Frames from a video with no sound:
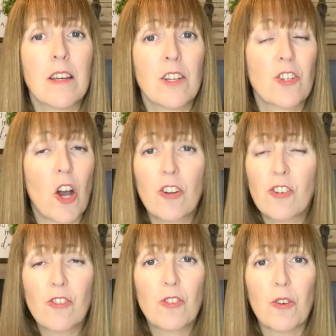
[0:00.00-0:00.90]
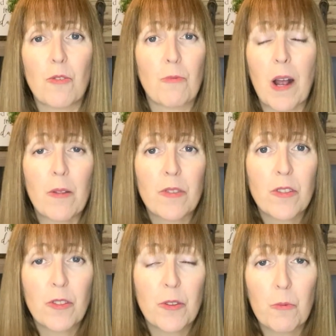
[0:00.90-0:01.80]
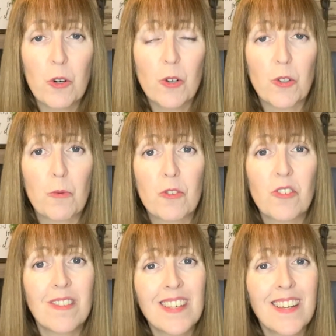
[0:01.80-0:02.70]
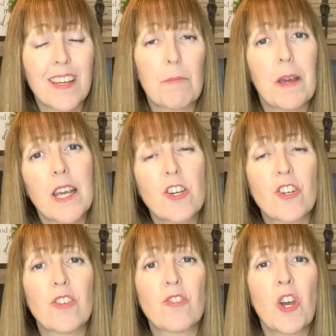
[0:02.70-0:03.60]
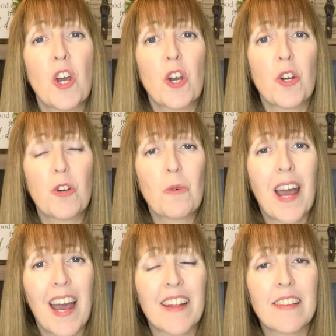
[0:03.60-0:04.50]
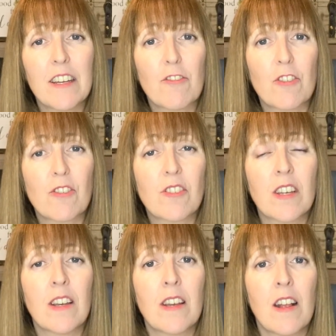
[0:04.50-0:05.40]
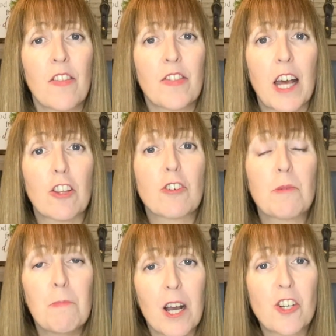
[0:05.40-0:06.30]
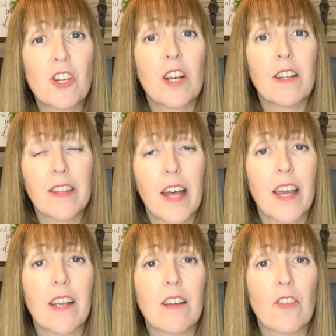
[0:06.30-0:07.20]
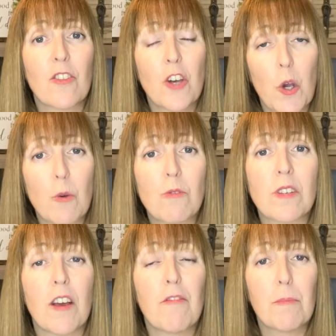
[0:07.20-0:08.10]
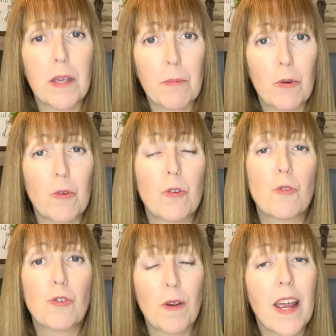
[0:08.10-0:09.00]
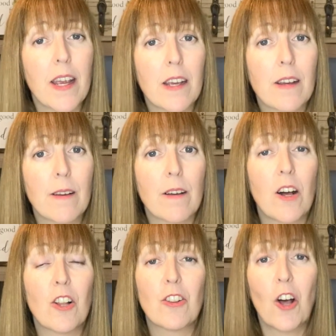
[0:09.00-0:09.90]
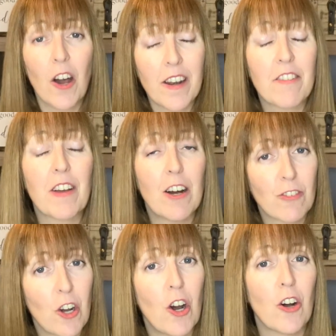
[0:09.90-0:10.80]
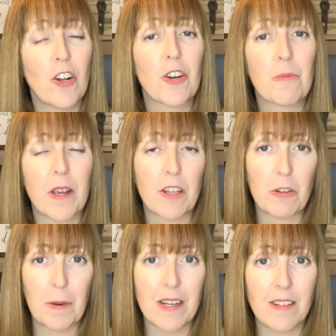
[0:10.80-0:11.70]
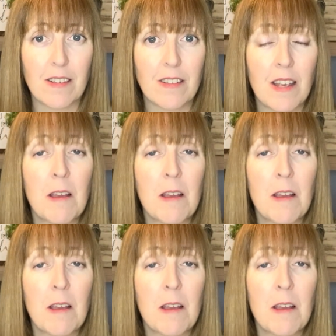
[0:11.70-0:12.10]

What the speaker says: Doctors around the world were seeing patients who had livers that looked much like those of people who drank a lot of alcohol on a regular basis.